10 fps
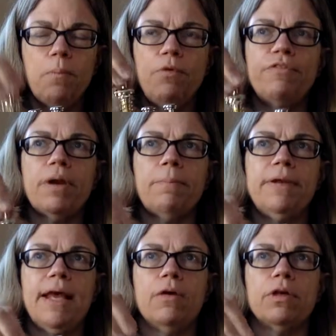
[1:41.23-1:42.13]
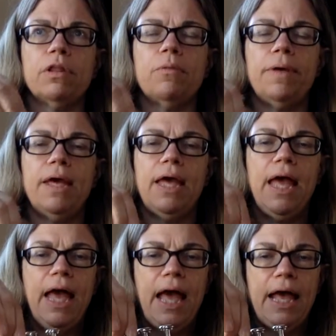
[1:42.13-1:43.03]
move it up and down a little bit,
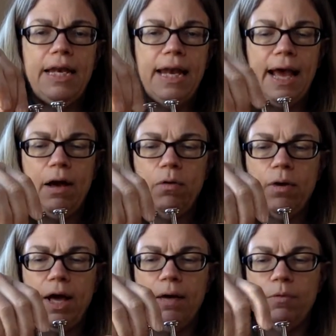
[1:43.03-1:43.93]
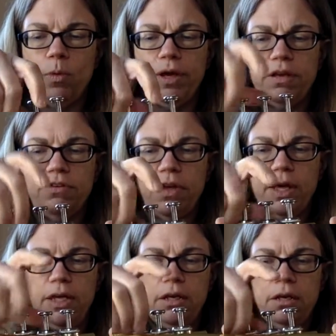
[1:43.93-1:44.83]
and now I am going to
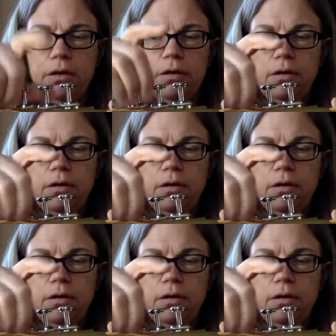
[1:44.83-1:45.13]
tighten